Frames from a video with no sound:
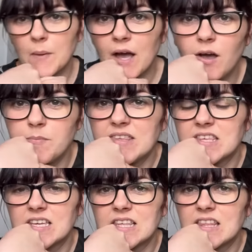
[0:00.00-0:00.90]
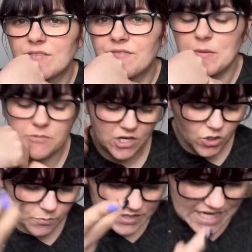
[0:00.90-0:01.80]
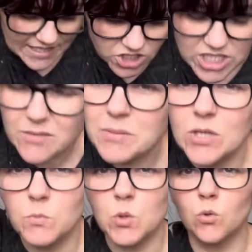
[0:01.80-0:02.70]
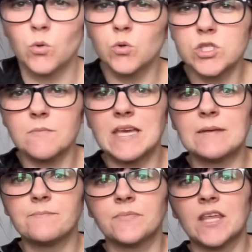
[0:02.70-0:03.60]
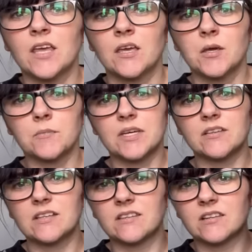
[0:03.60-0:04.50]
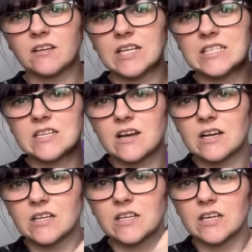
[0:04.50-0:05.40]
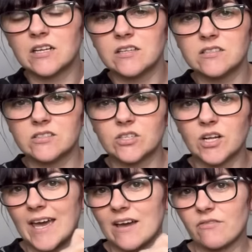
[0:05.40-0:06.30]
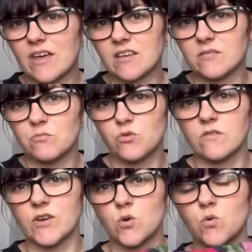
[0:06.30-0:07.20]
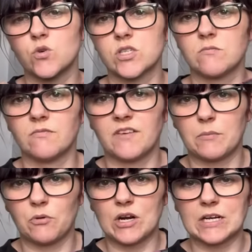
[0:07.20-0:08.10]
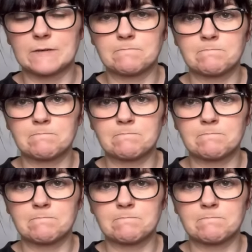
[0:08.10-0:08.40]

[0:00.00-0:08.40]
a part of me thinking that fabric could potentially be a more autumny because it's slightly darker colours. Could I have that as a more of an autumn fabric?